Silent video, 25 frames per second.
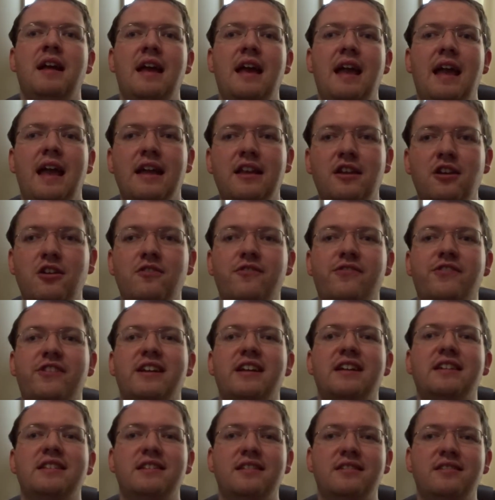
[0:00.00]
And don't
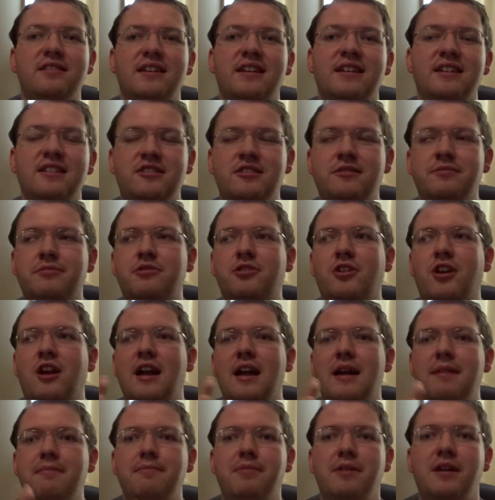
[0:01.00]
forget to click the
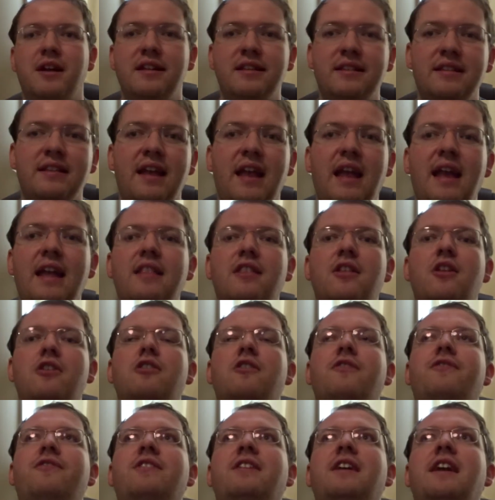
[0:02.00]
subscribe button and
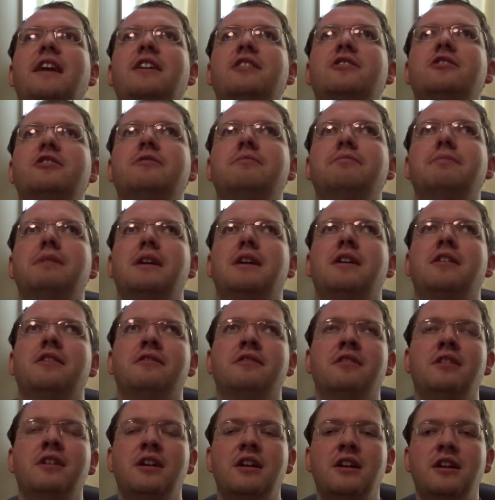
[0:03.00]
notification
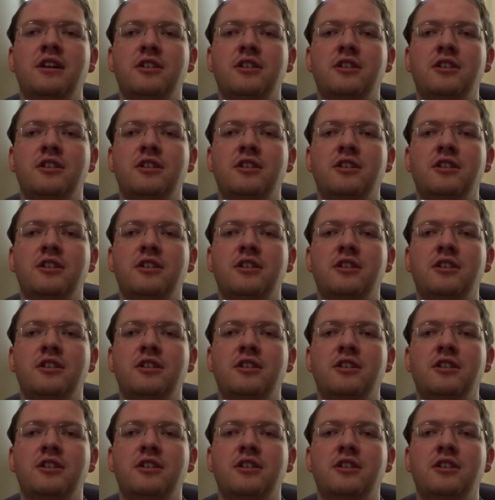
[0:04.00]
bell